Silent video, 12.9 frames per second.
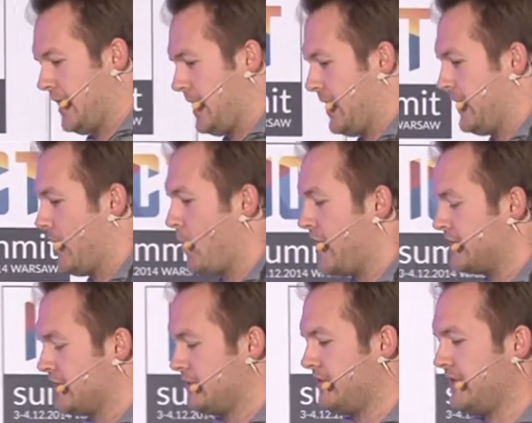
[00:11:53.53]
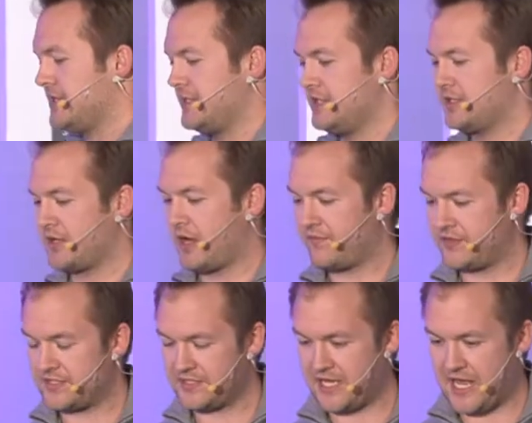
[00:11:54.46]
And they went into a VC's
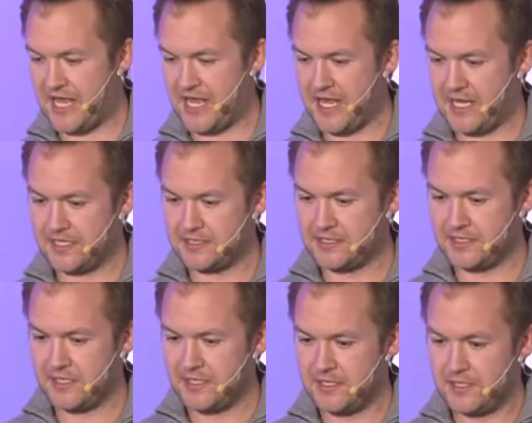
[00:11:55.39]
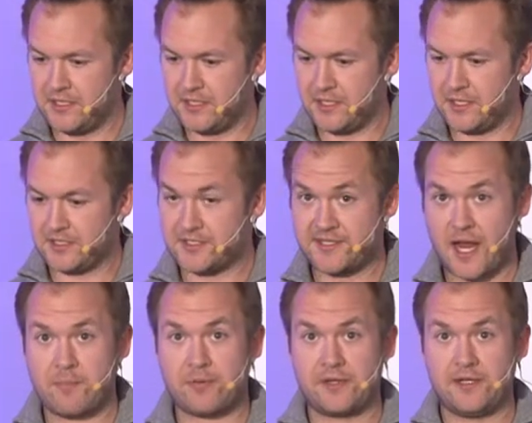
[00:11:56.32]
office and uh,
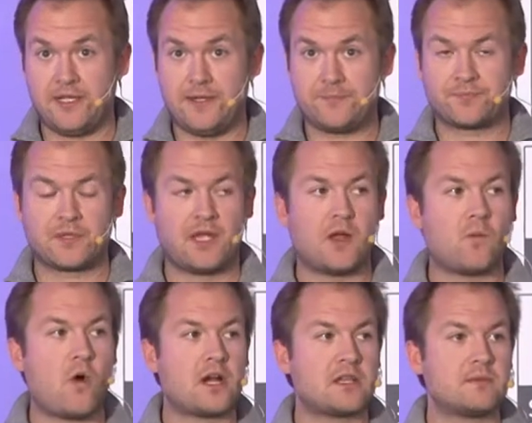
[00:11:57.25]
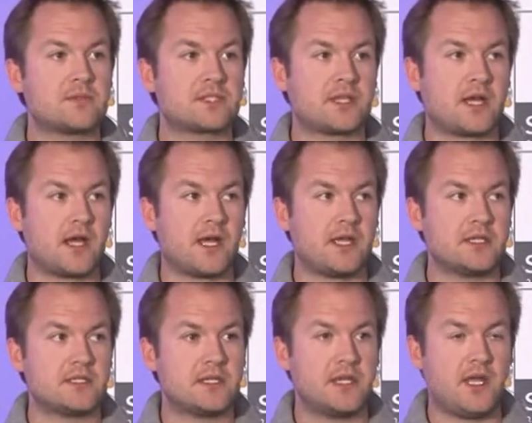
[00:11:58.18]
separately, and one of them
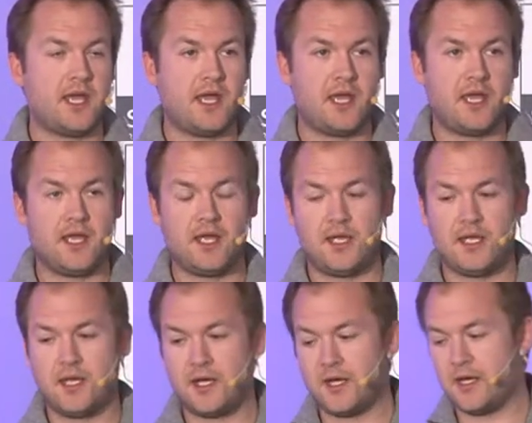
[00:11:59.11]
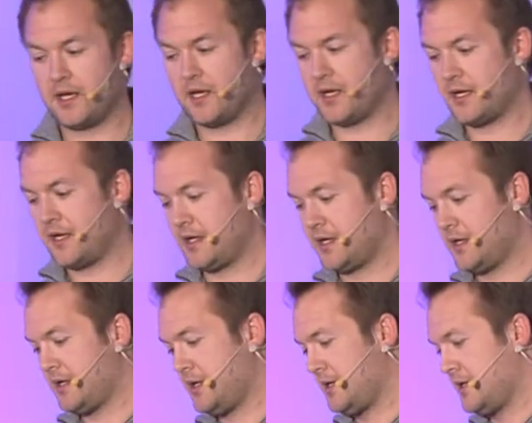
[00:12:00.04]
signed a uh,
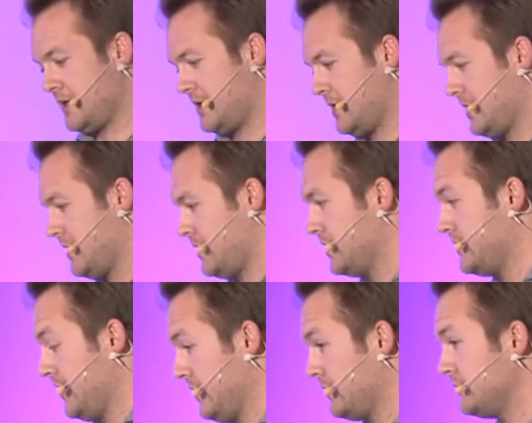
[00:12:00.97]
a deal.